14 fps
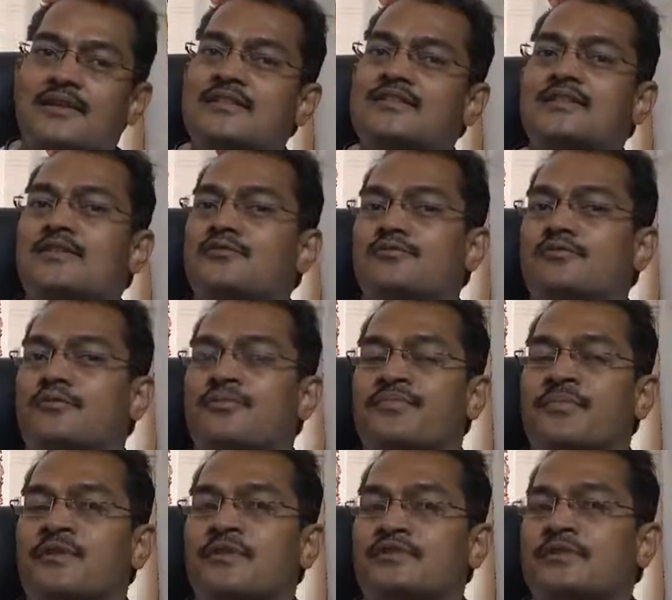It is not true.
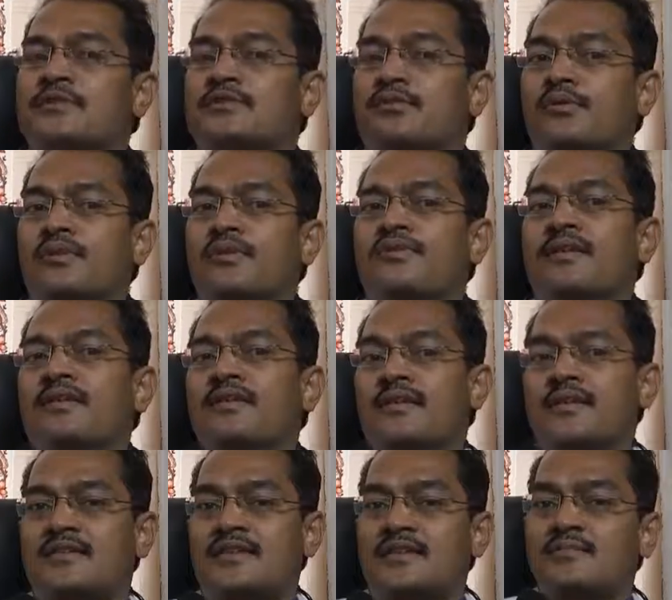So, it is only when
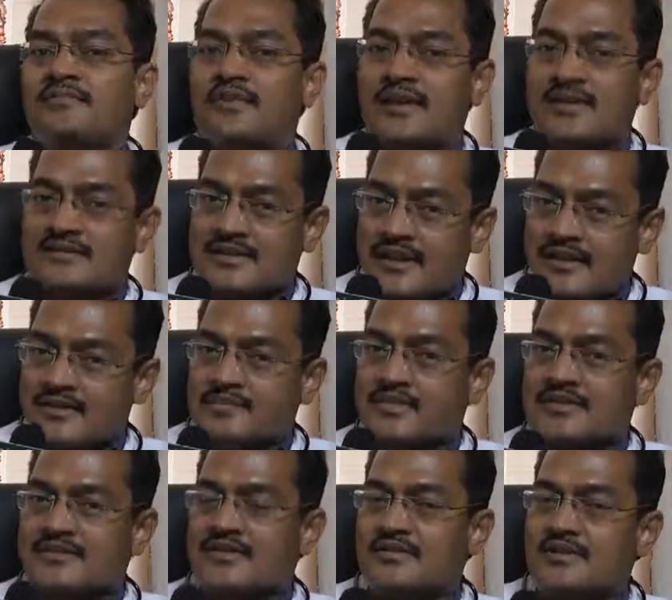kidney fails
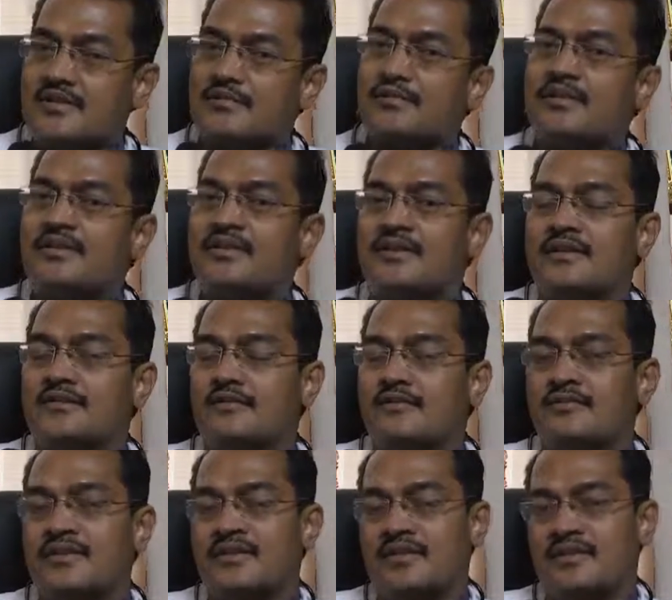100%, then only they can go
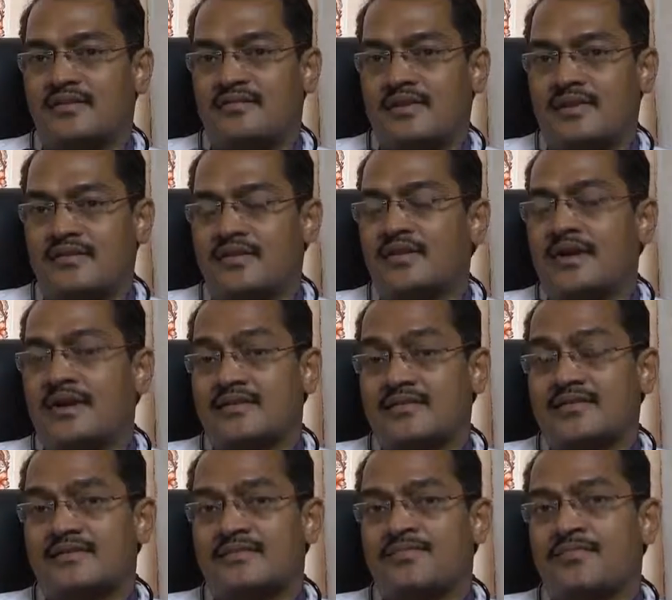for kidney
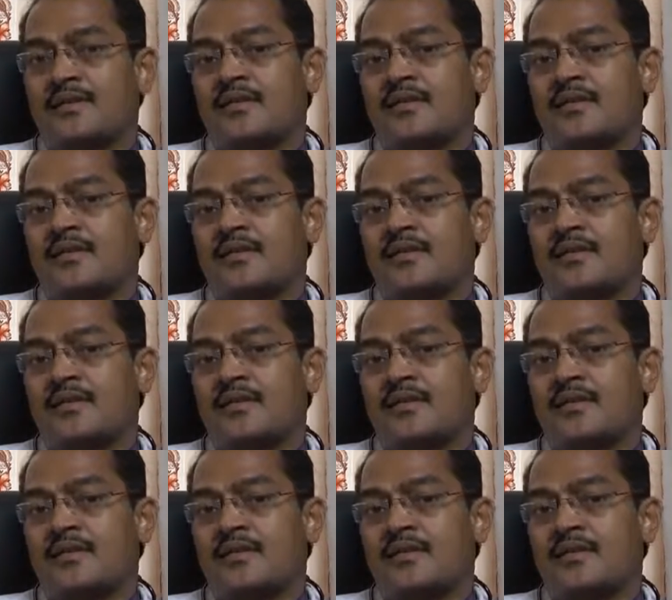dialysis.